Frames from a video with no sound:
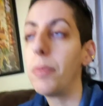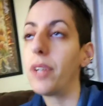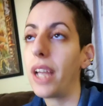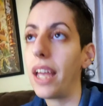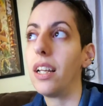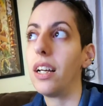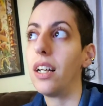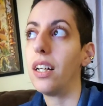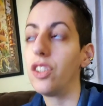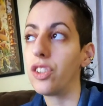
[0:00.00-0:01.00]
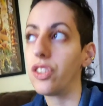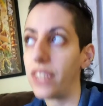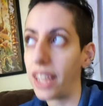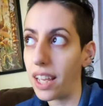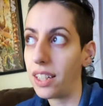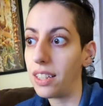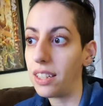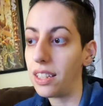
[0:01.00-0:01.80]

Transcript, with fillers: can't understand